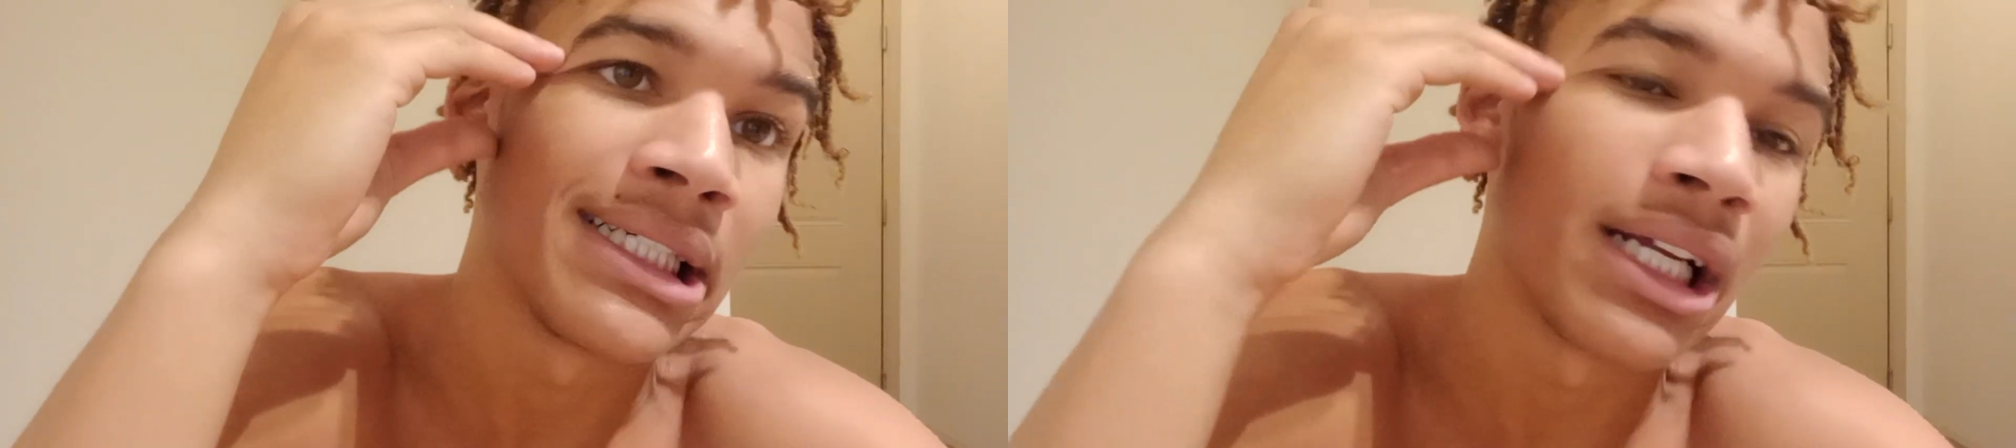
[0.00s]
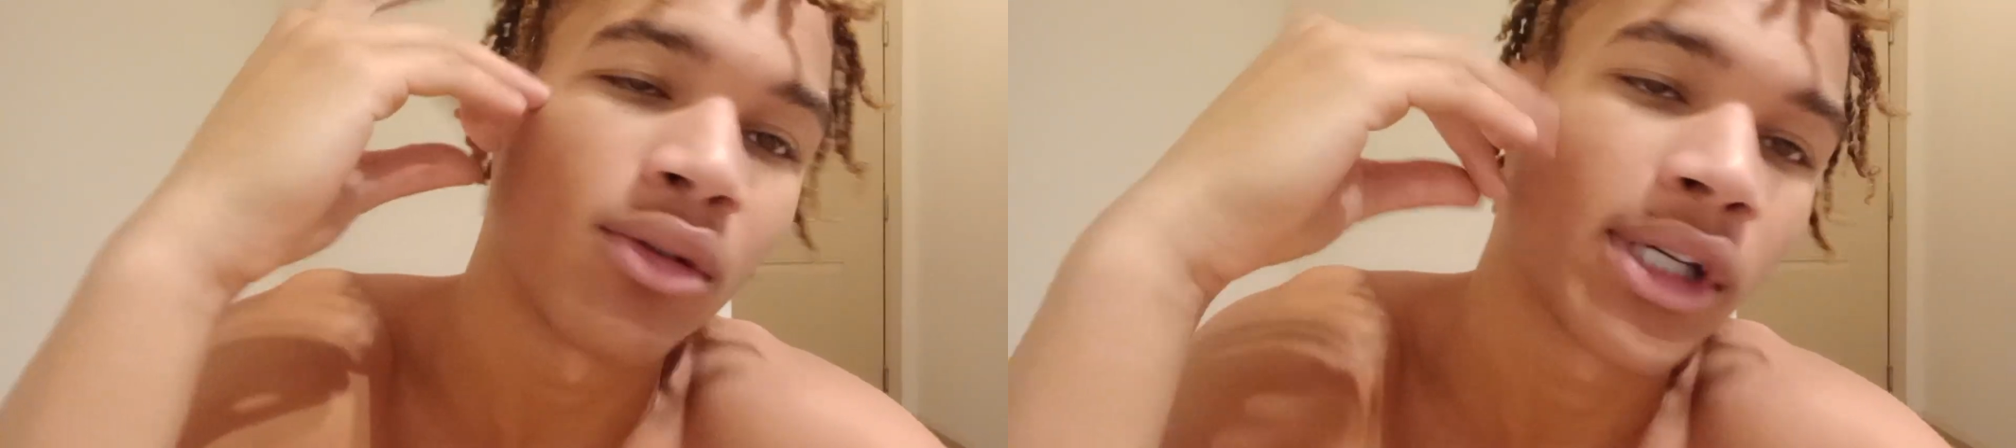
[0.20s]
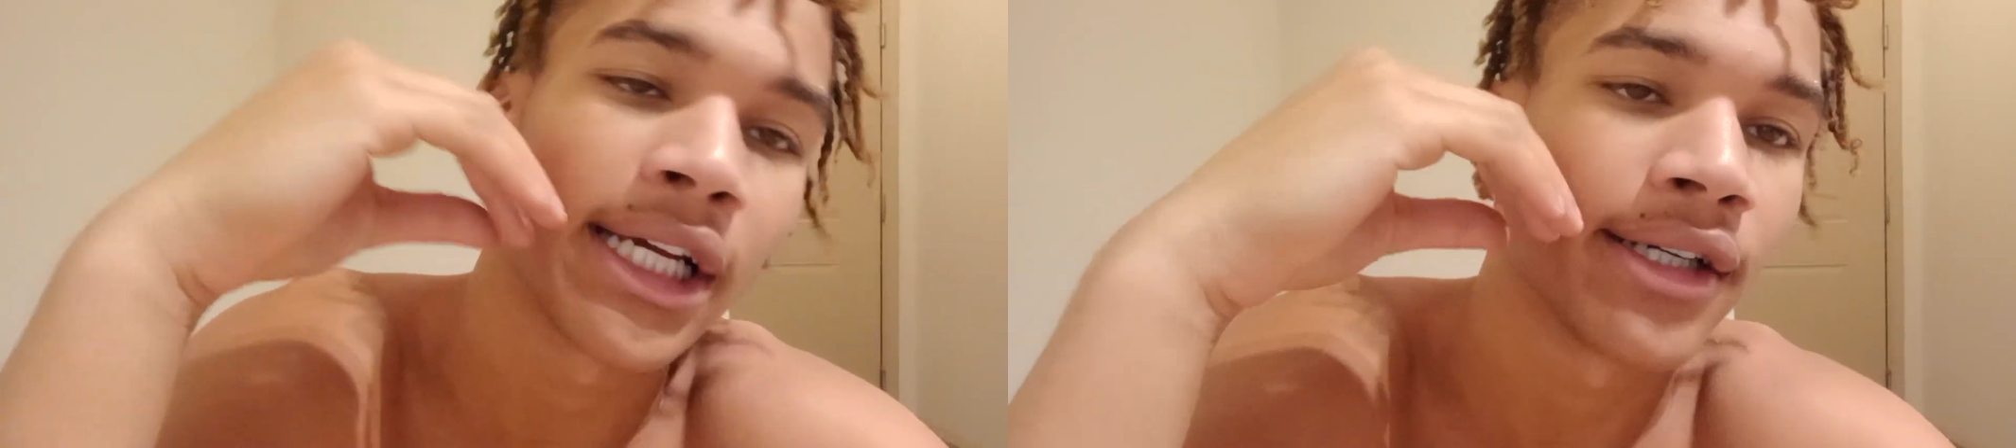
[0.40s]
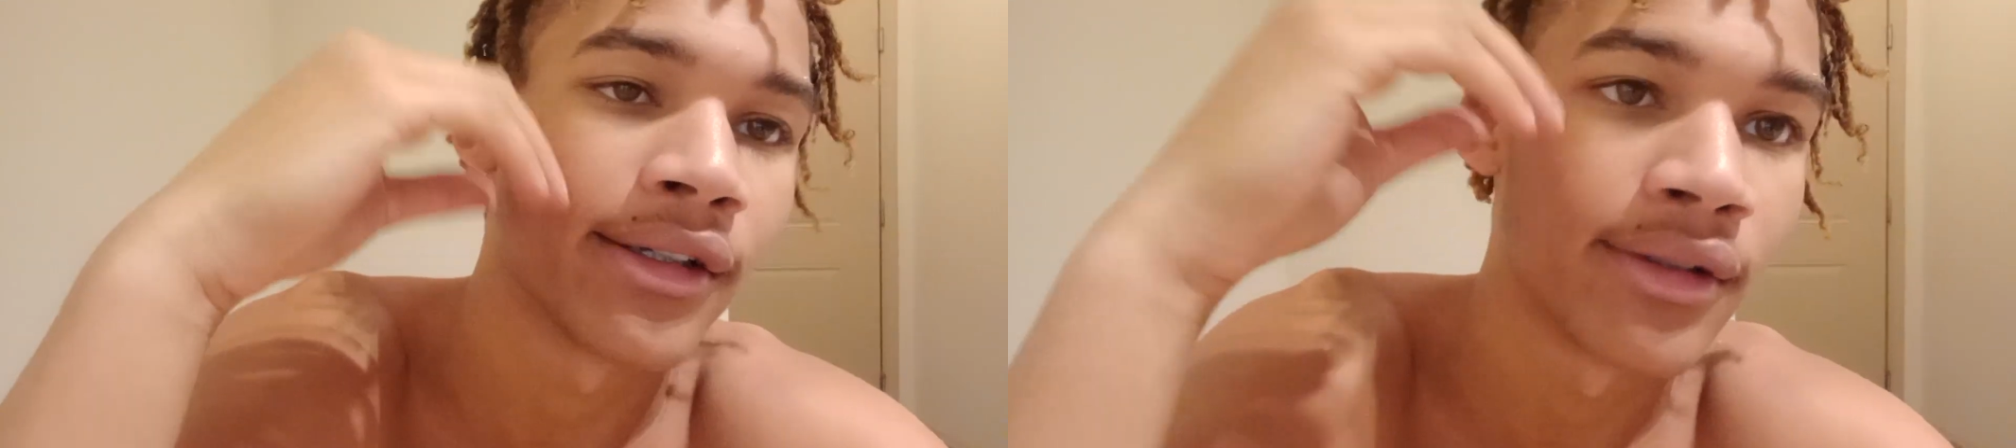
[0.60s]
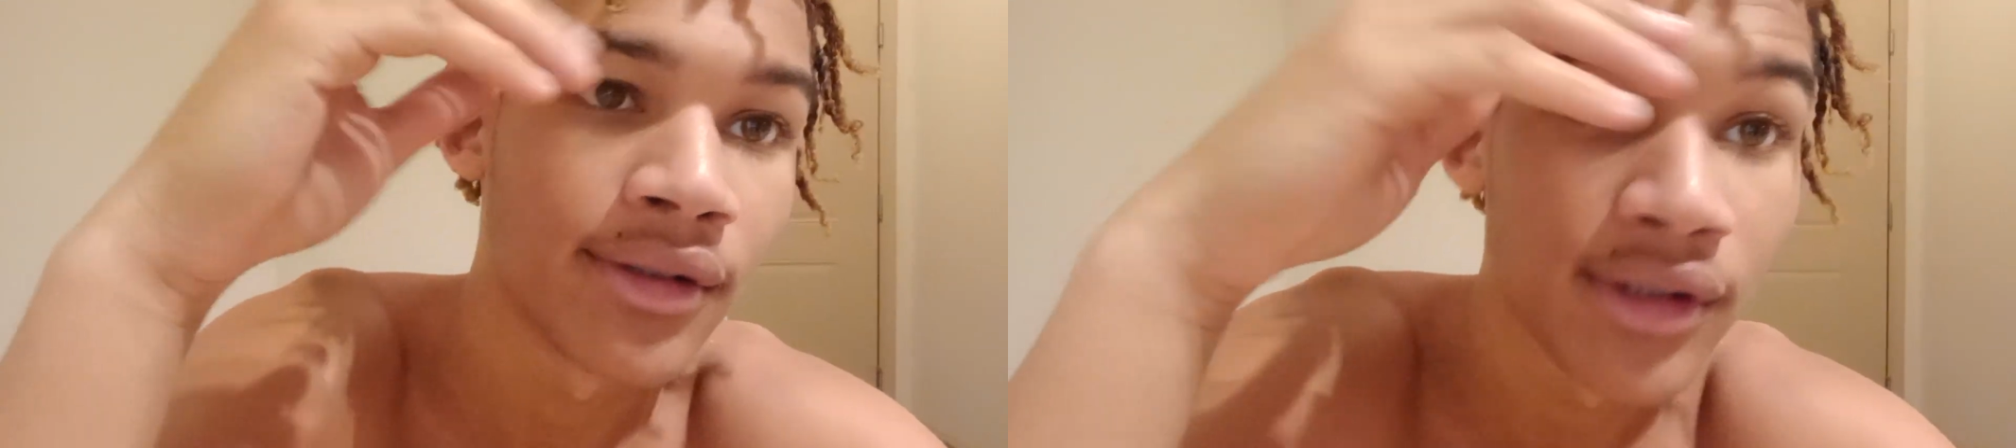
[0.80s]
I don't
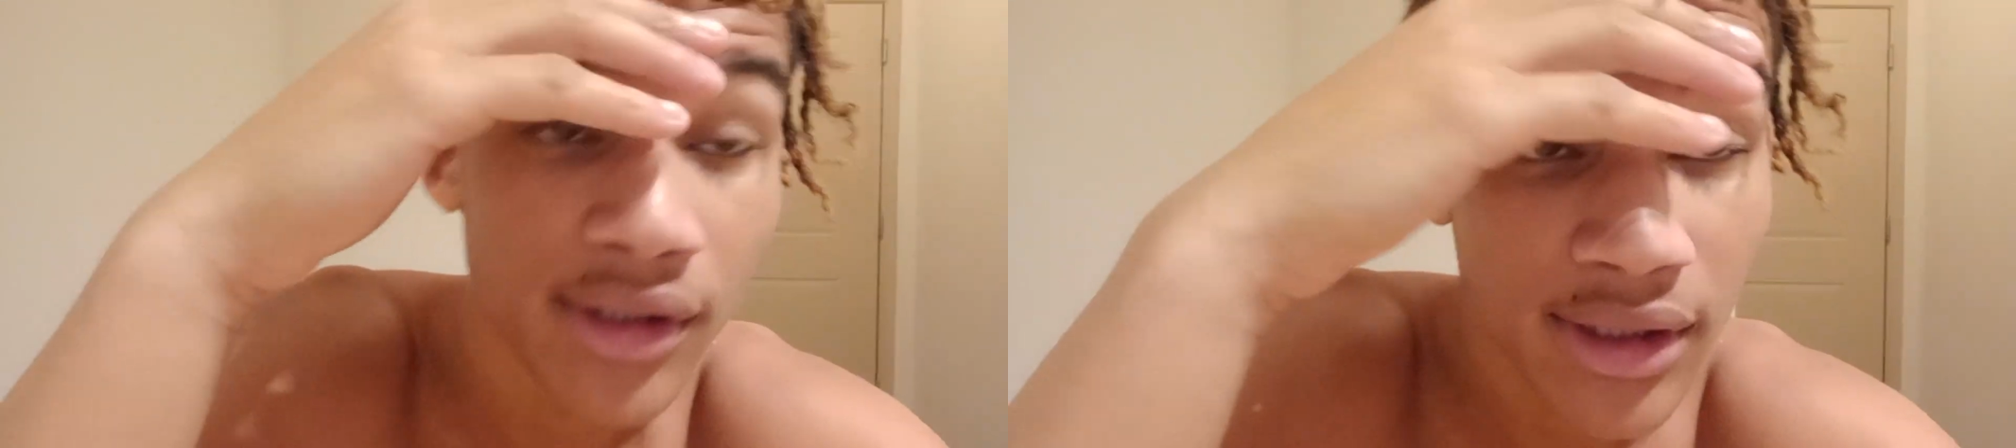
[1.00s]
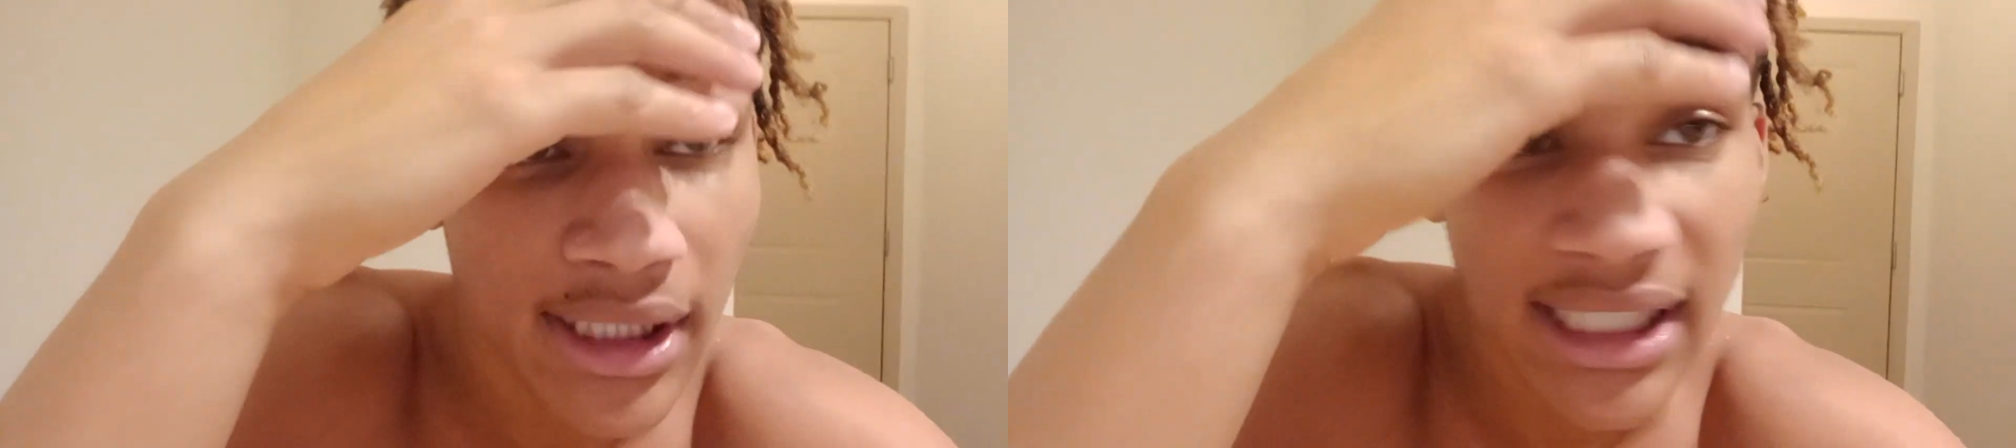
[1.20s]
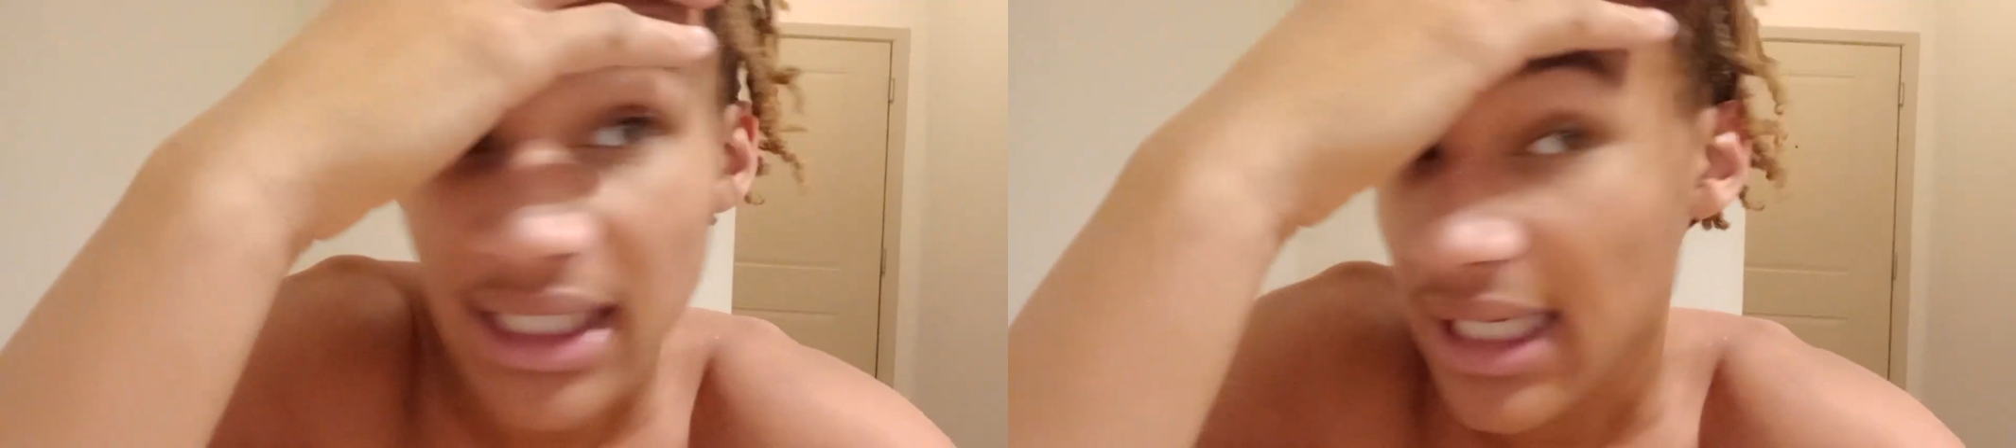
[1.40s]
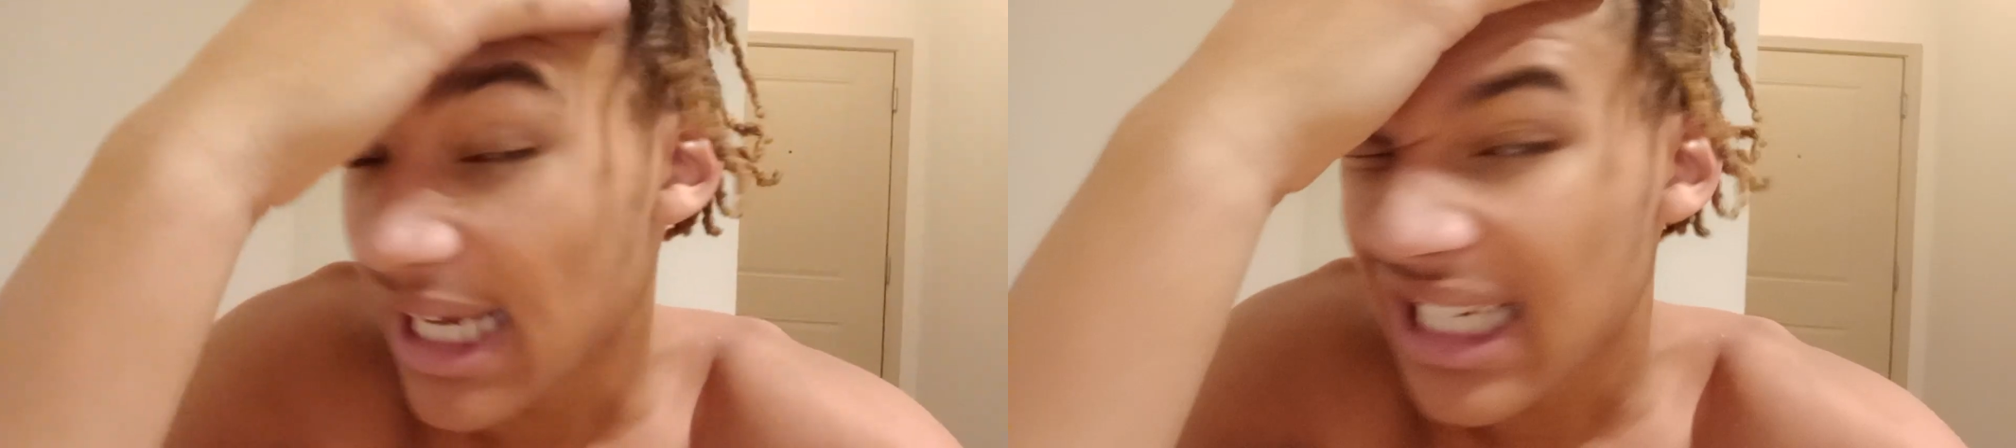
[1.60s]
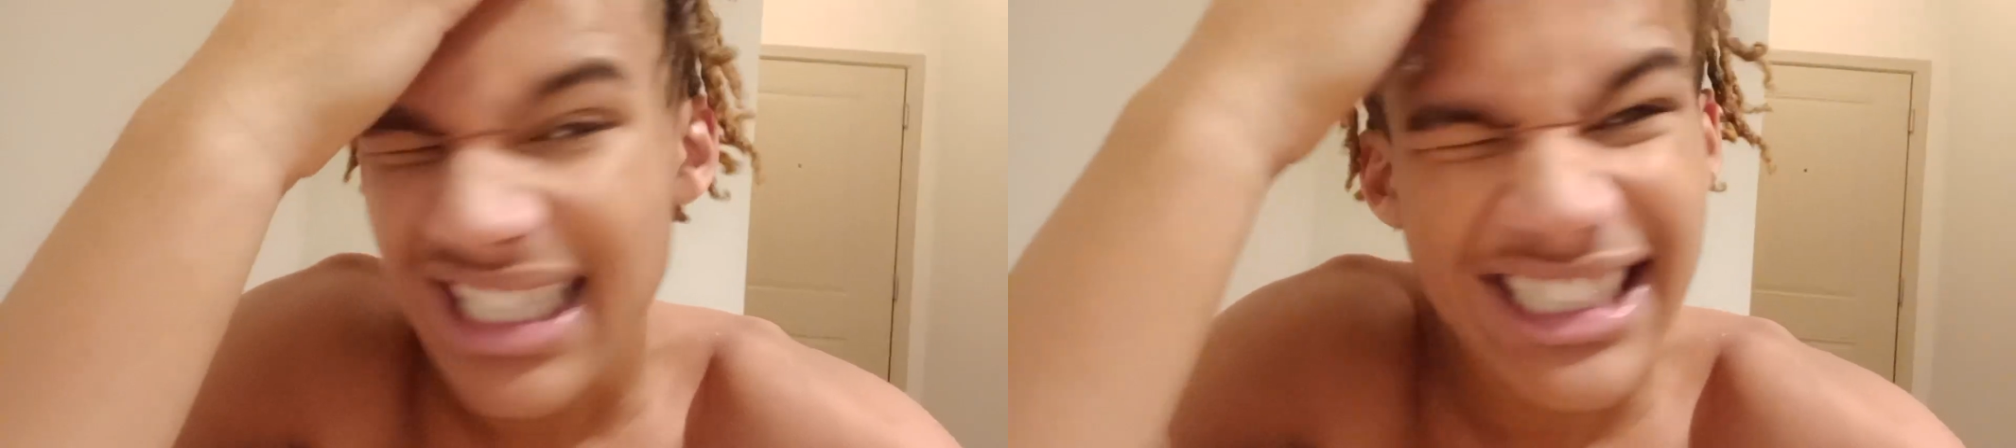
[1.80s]
care. Any any